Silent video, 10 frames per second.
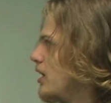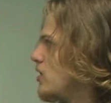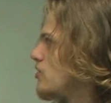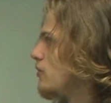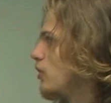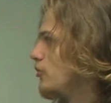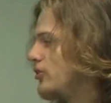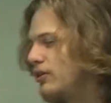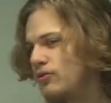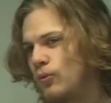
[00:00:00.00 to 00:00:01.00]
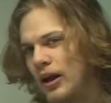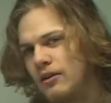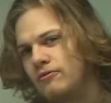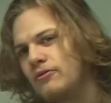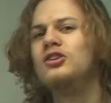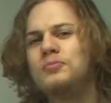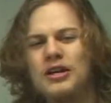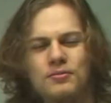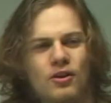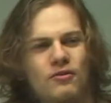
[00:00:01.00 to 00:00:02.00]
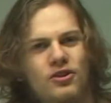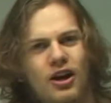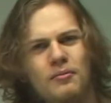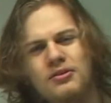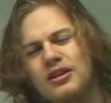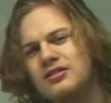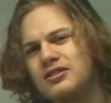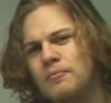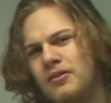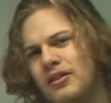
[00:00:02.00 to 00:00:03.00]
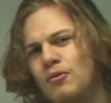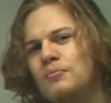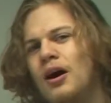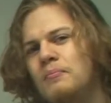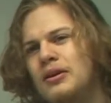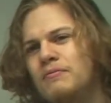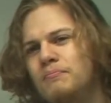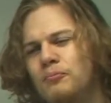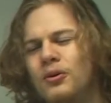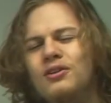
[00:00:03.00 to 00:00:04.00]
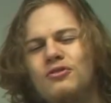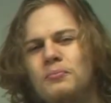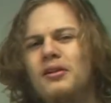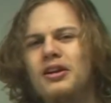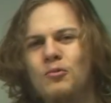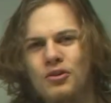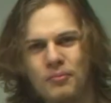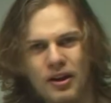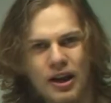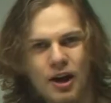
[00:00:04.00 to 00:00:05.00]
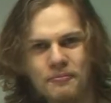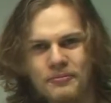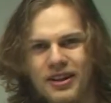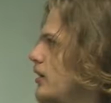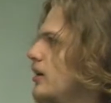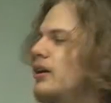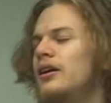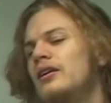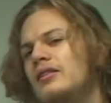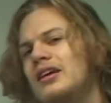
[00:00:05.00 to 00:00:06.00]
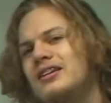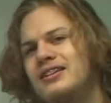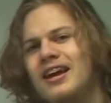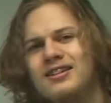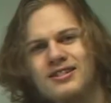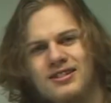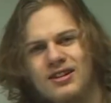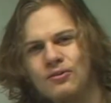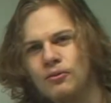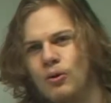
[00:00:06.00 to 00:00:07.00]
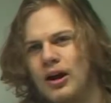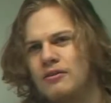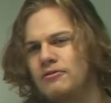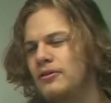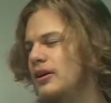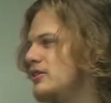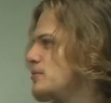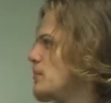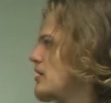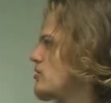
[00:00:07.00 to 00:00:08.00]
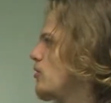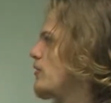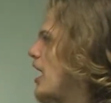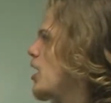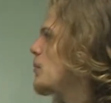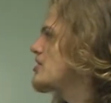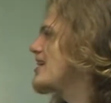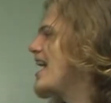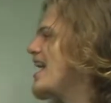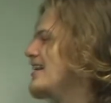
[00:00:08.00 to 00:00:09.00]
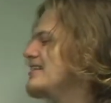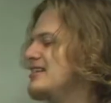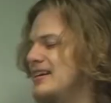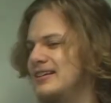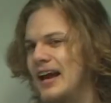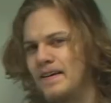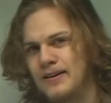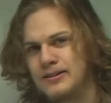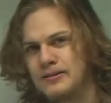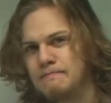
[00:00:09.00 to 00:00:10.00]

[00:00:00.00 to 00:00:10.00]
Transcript: The velocity of the wave, the displacement over time, is something that we might be pretty familiar with by now. The intensity of a wave is a measure of how much energy it carries.